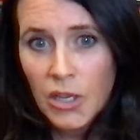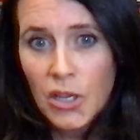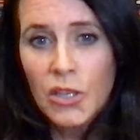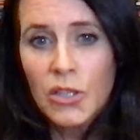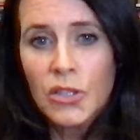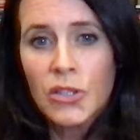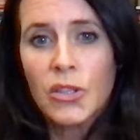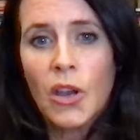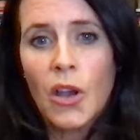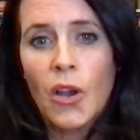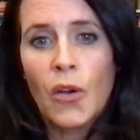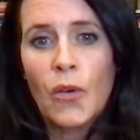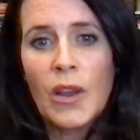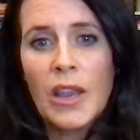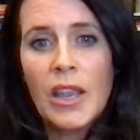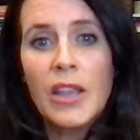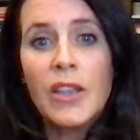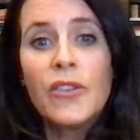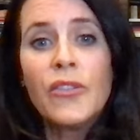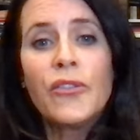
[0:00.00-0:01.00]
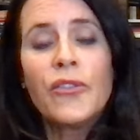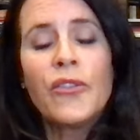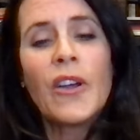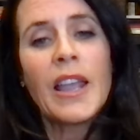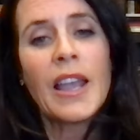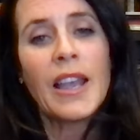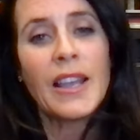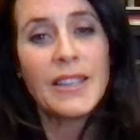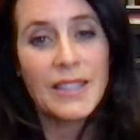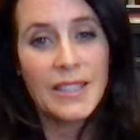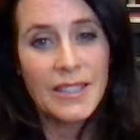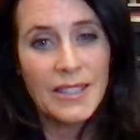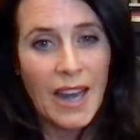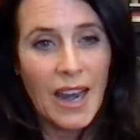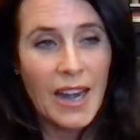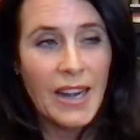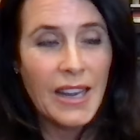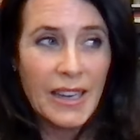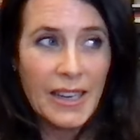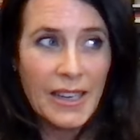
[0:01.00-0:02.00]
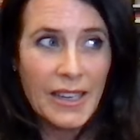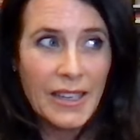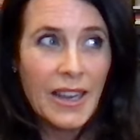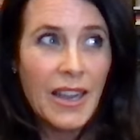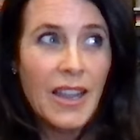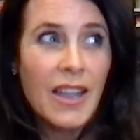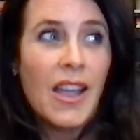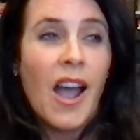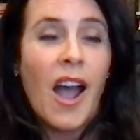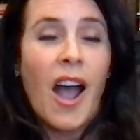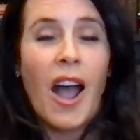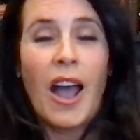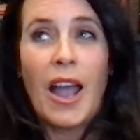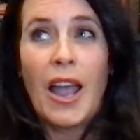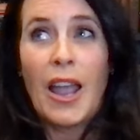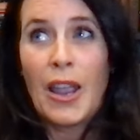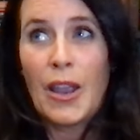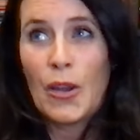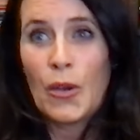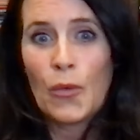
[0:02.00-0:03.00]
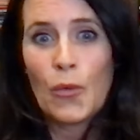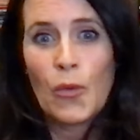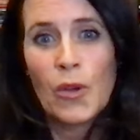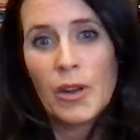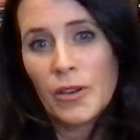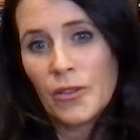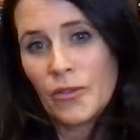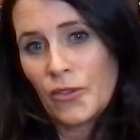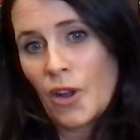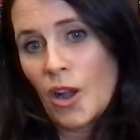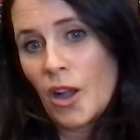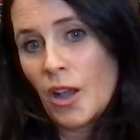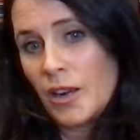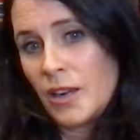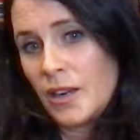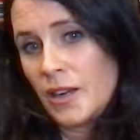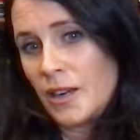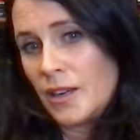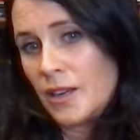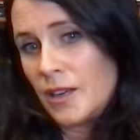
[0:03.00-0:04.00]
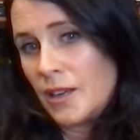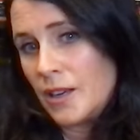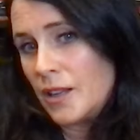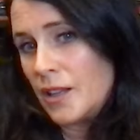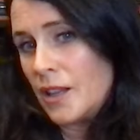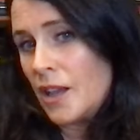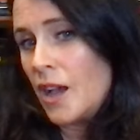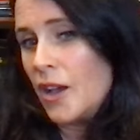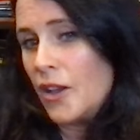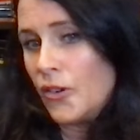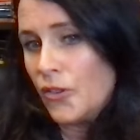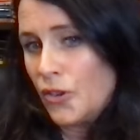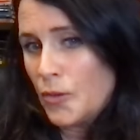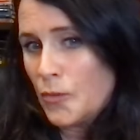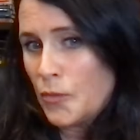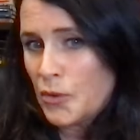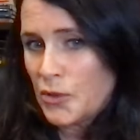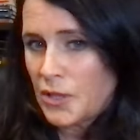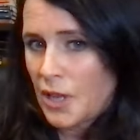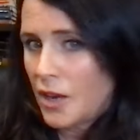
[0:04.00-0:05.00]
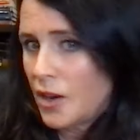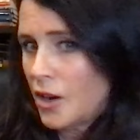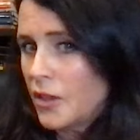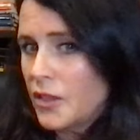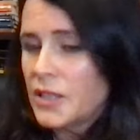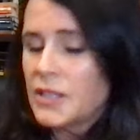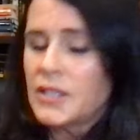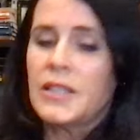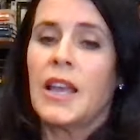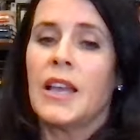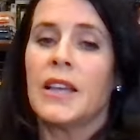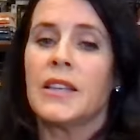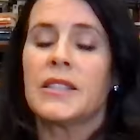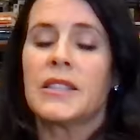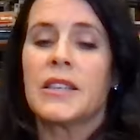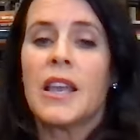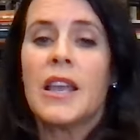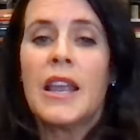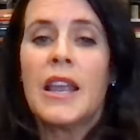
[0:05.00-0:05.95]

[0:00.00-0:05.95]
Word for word: So if I had studied, I would have gotten 100% on this test.